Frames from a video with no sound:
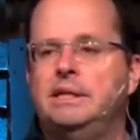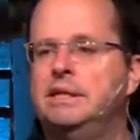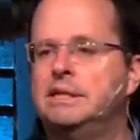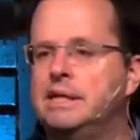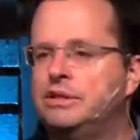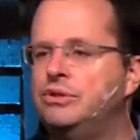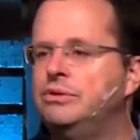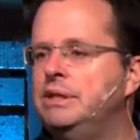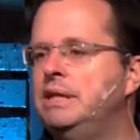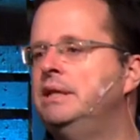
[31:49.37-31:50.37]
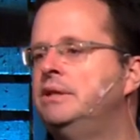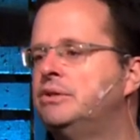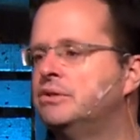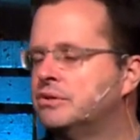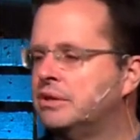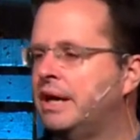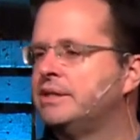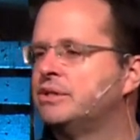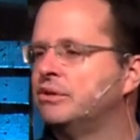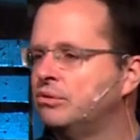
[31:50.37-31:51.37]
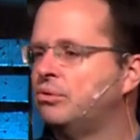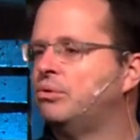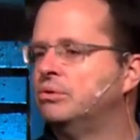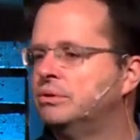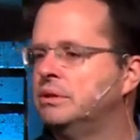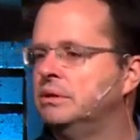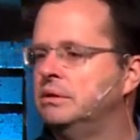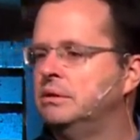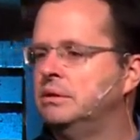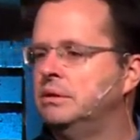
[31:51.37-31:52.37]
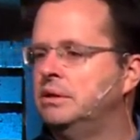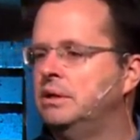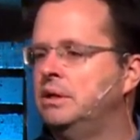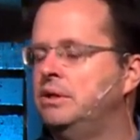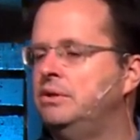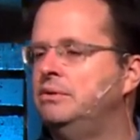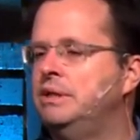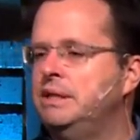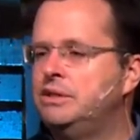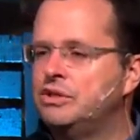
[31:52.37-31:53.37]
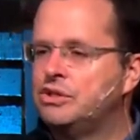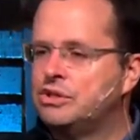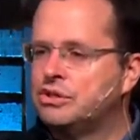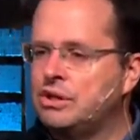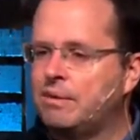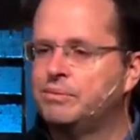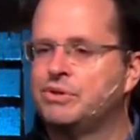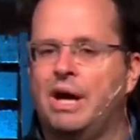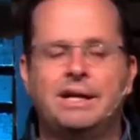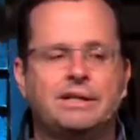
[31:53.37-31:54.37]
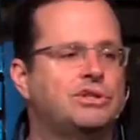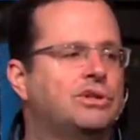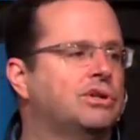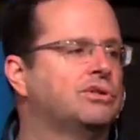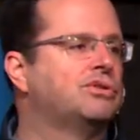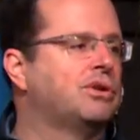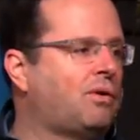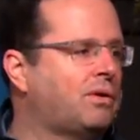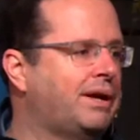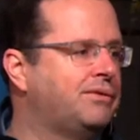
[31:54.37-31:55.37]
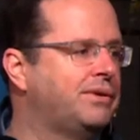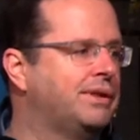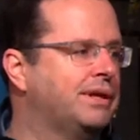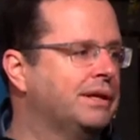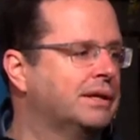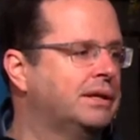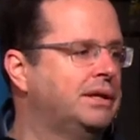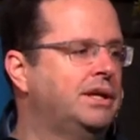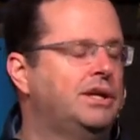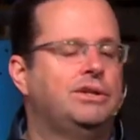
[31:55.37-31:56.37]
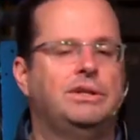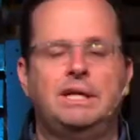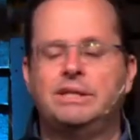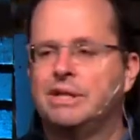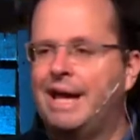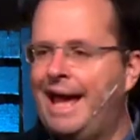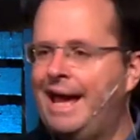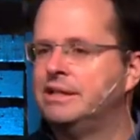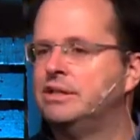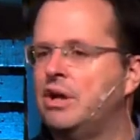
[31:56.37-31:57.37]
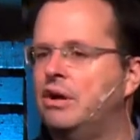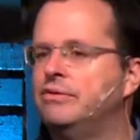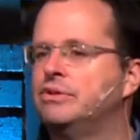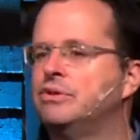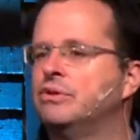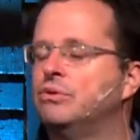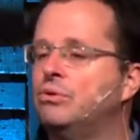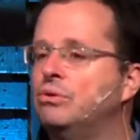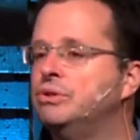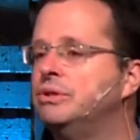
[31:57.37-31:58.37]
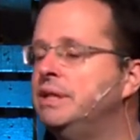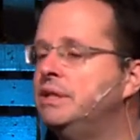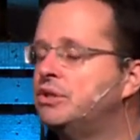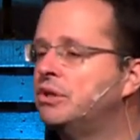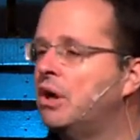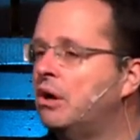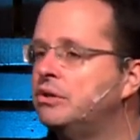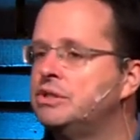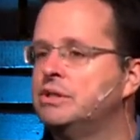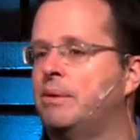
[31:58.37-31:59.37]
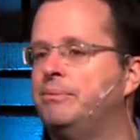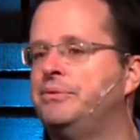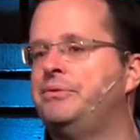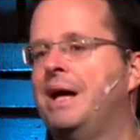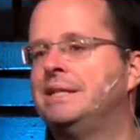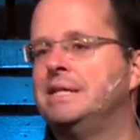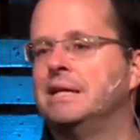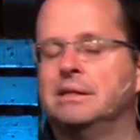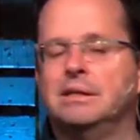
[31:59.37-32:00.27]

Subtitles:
is that you need to trust the Lord. You need to stop trying to control everything. You need to hand it over to the Lord. You need to go stop fighting